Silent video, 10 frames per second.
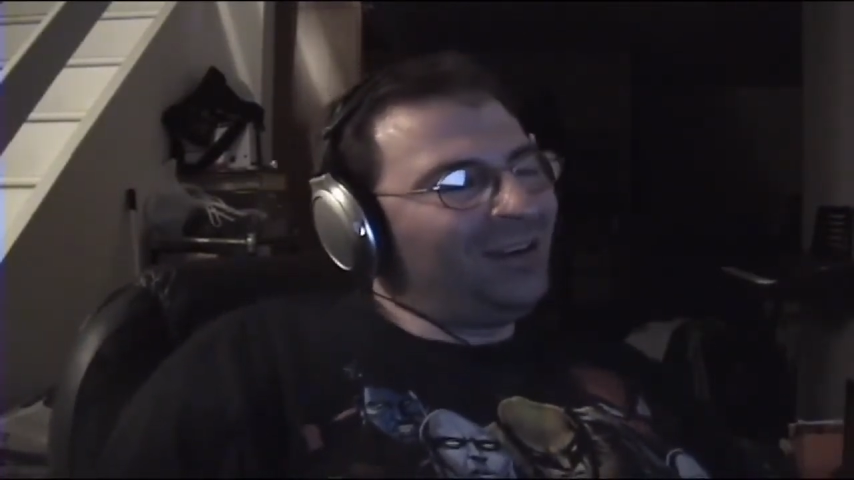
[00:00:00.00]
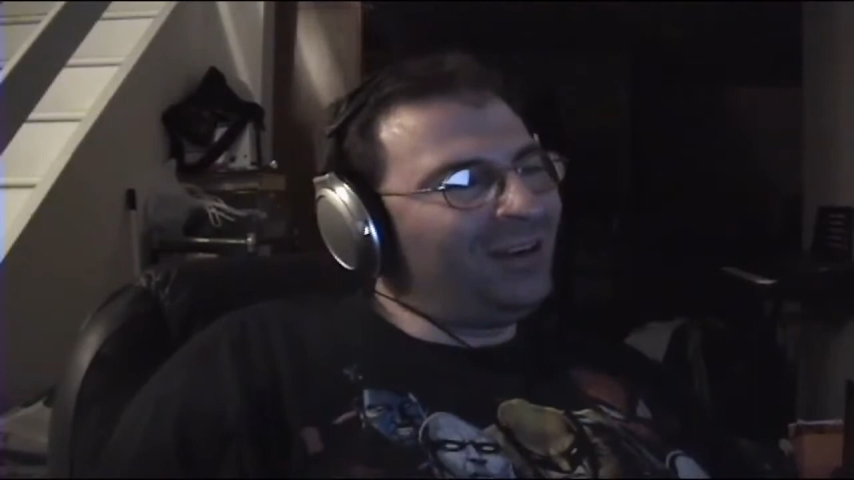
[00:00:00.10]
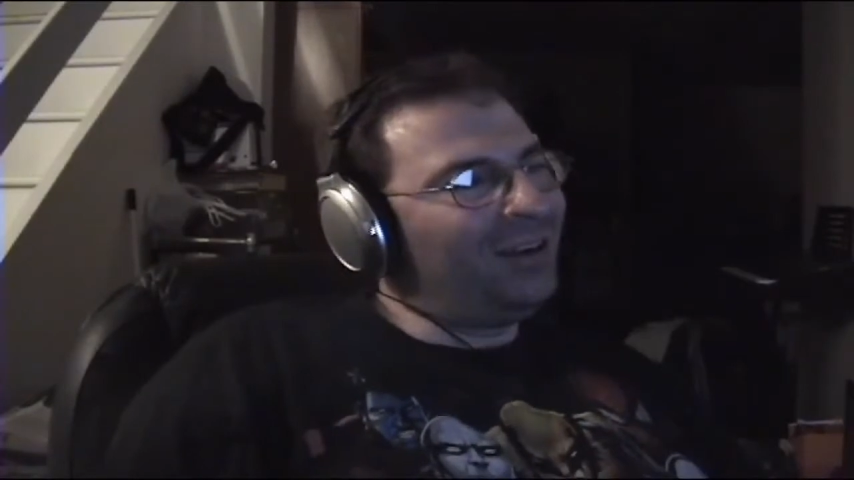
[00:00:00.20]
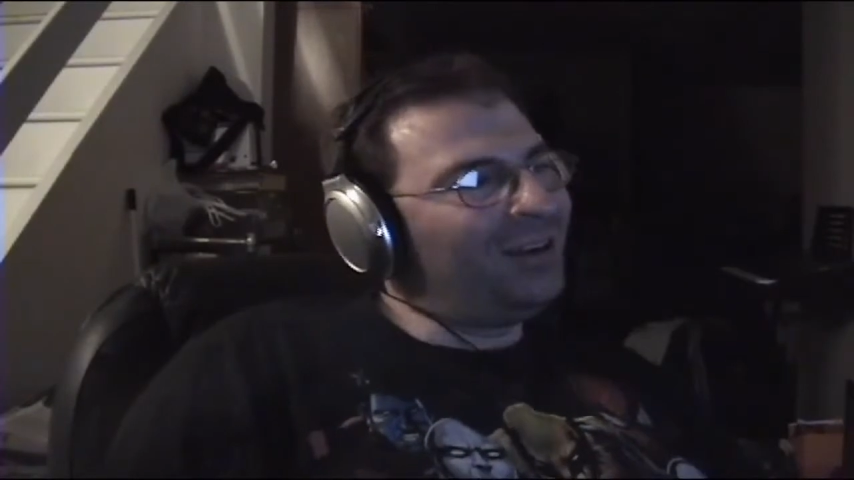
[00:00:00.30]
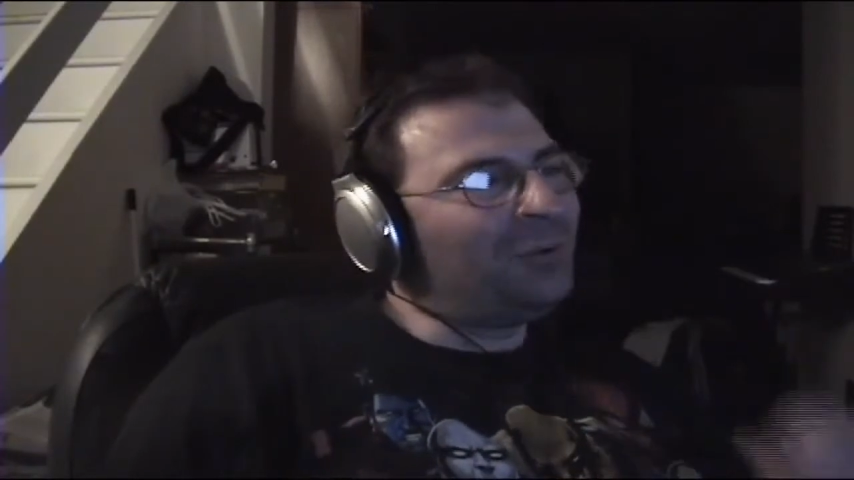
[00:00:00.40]

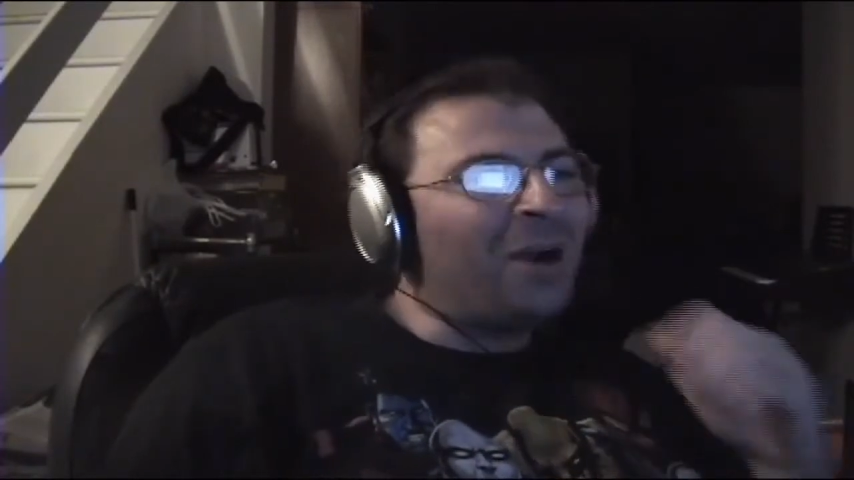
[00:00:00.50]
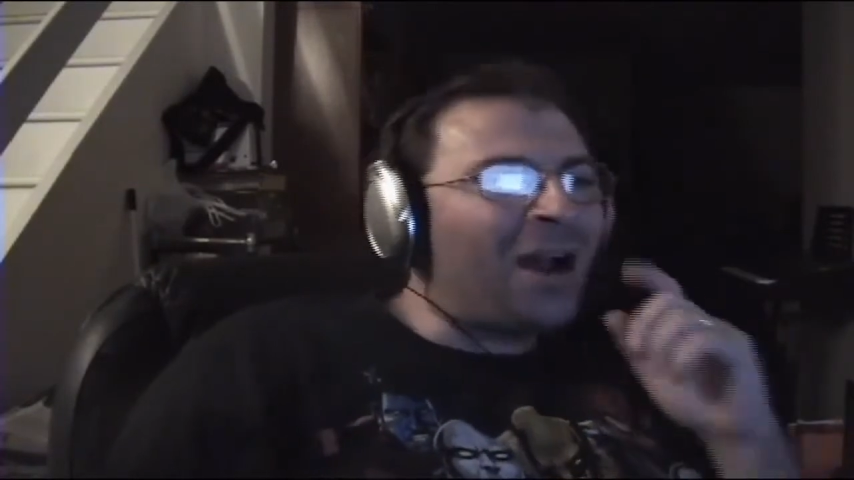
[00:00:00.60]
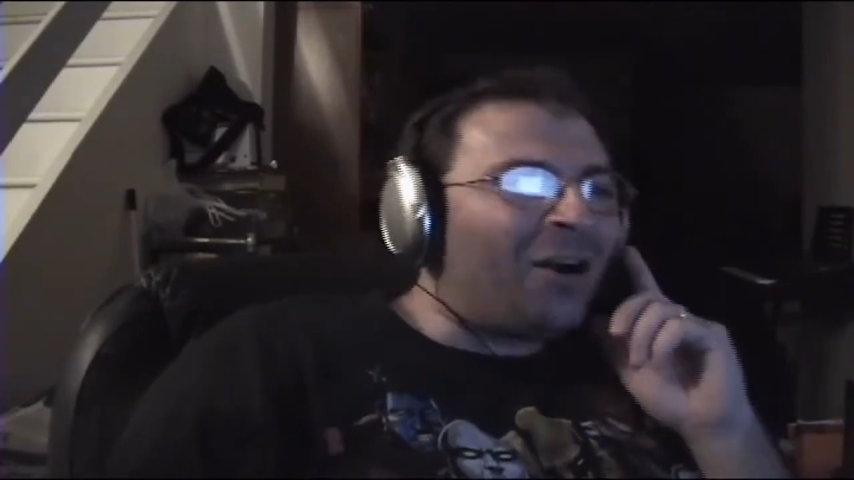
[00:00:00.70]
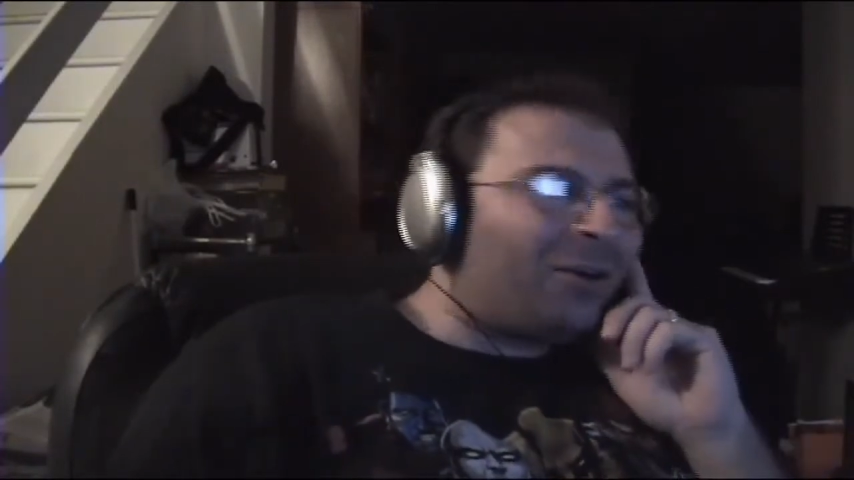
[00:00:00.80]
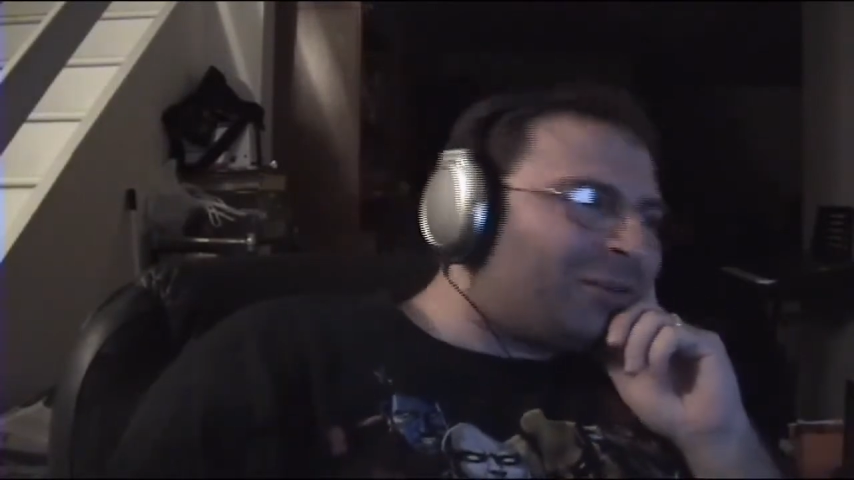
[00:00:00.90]

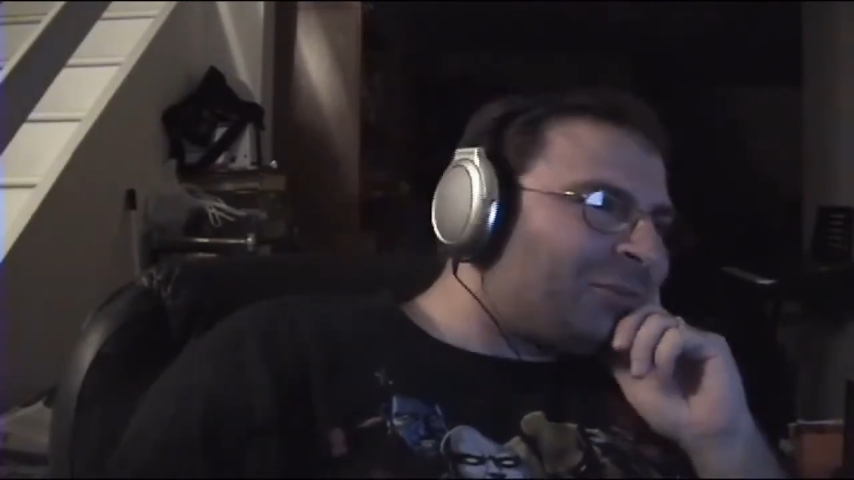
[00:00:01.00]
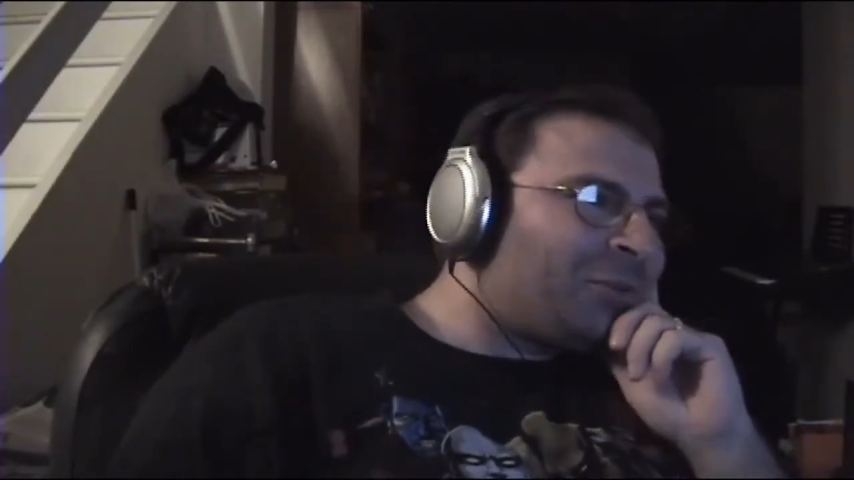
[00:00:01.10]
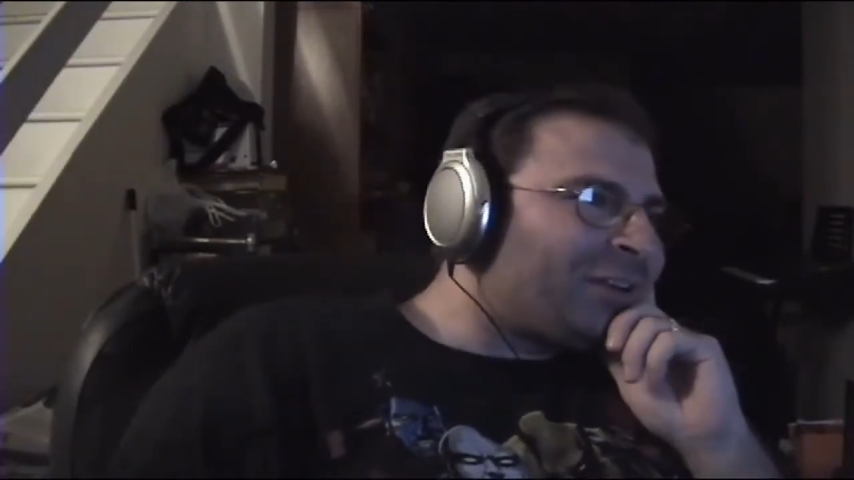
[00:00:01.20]
Wow,